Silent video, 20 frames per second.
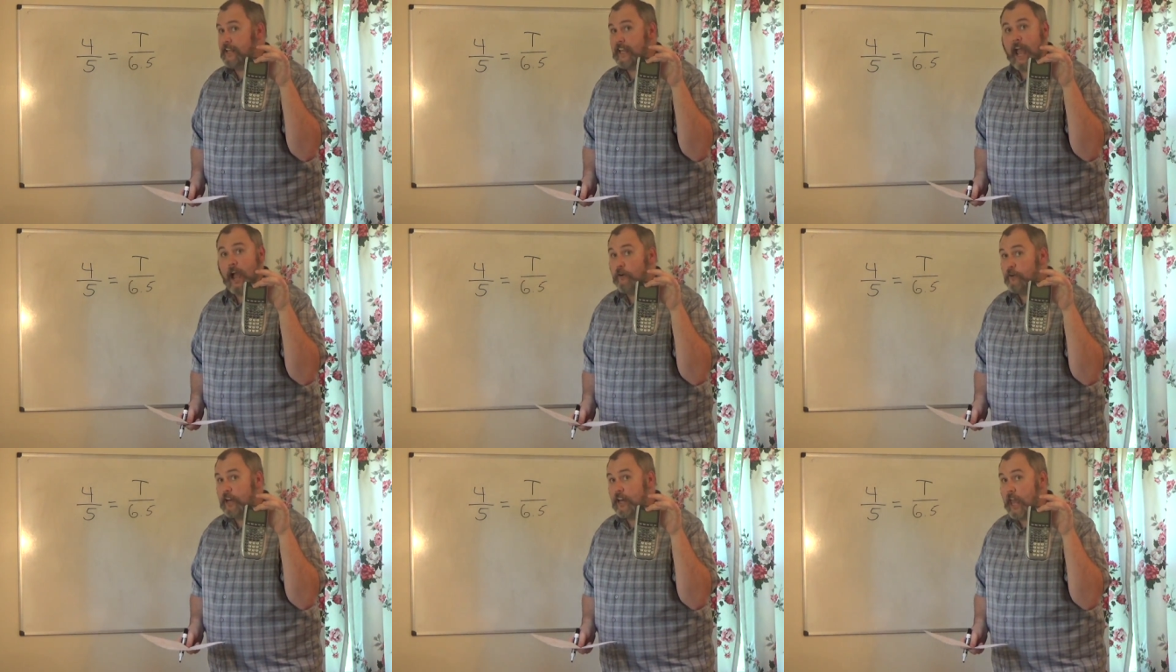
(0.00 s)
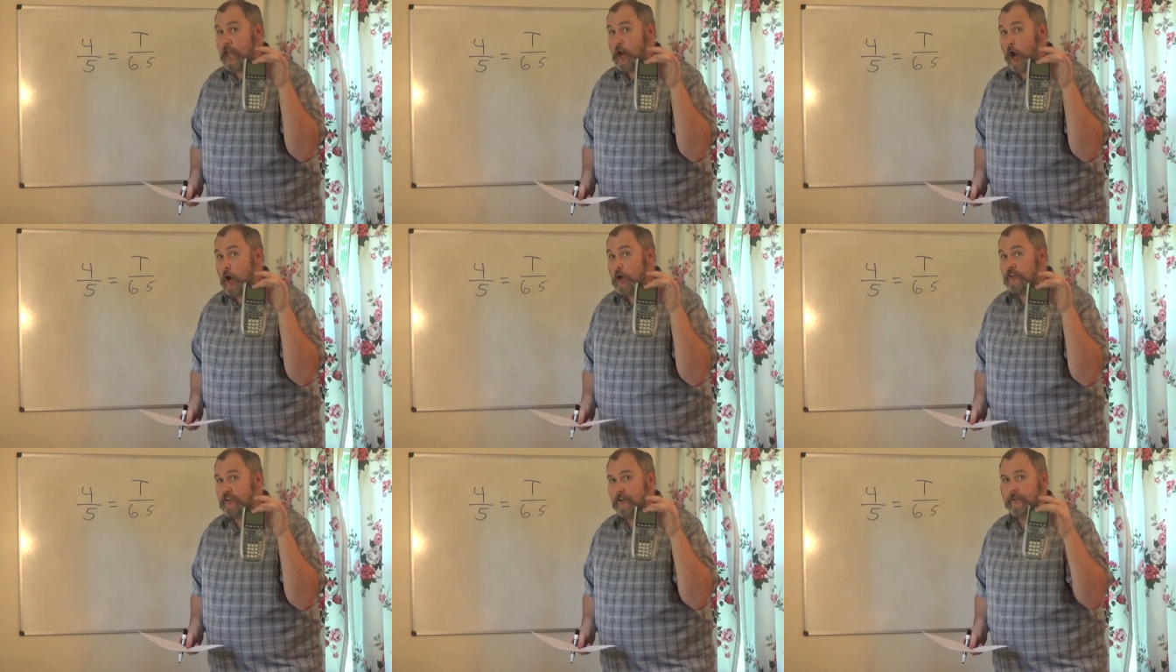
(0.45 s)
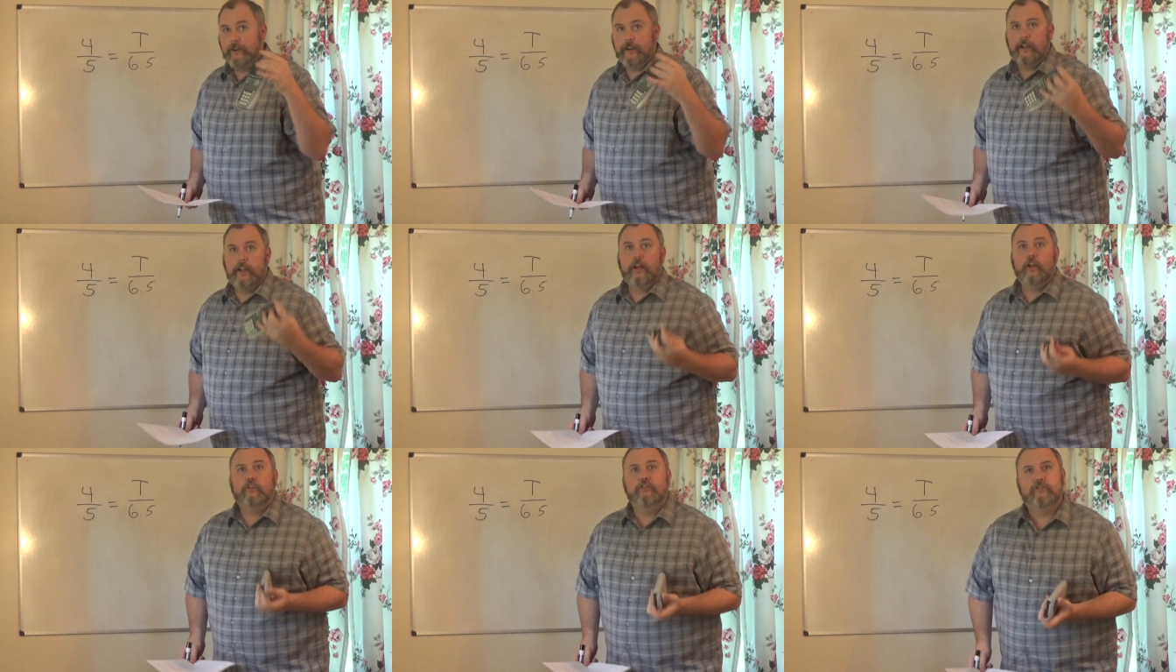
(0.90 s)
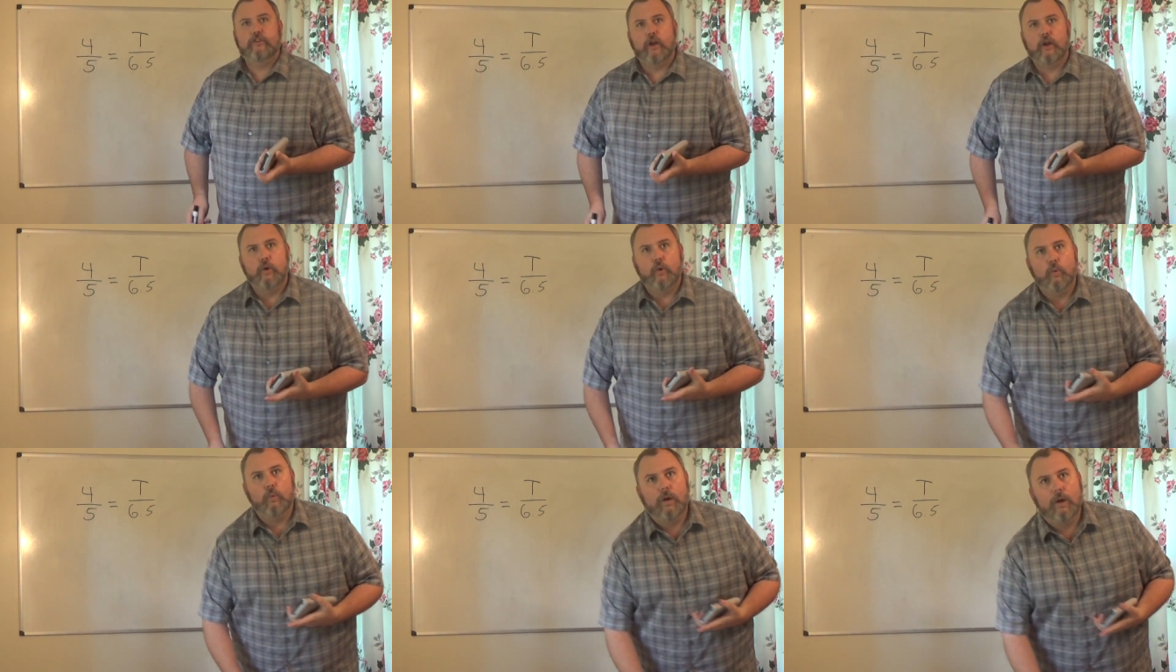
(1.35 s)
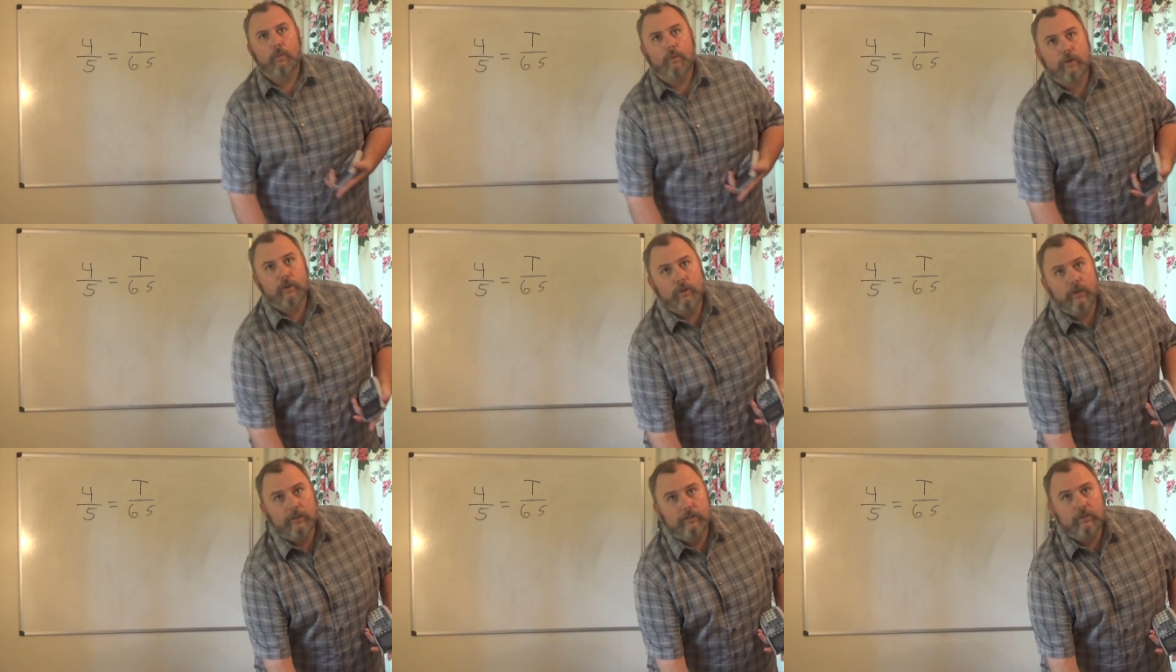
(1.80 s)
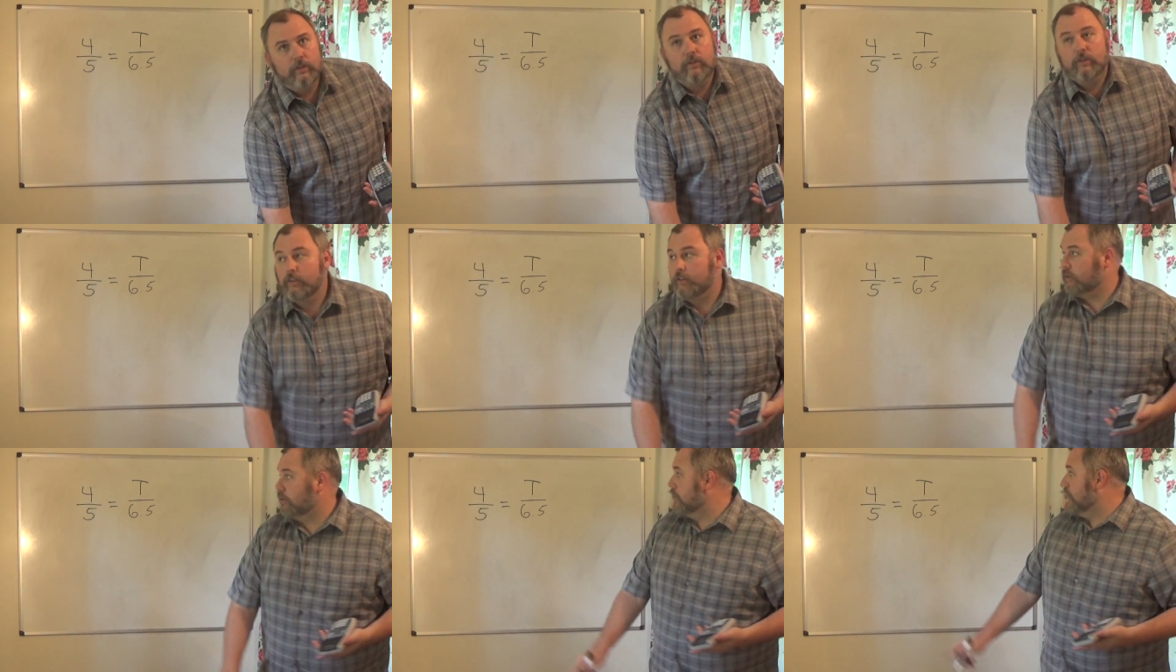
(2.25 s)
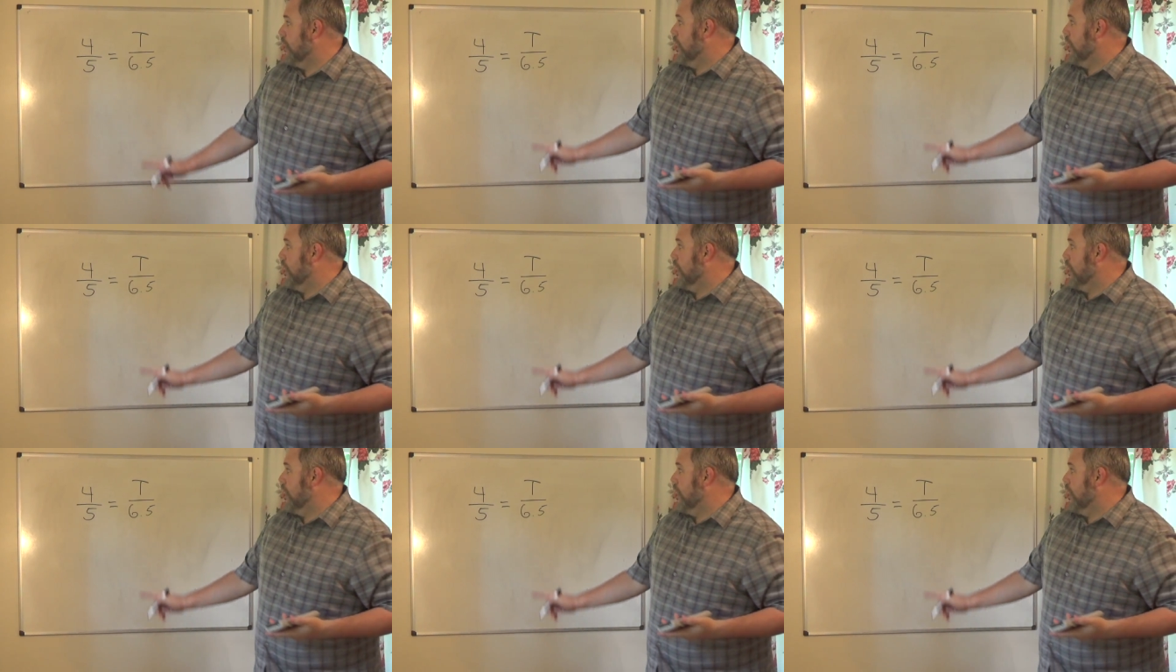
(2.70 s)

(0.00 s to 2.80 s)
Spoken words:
calculators. So, what we're going to do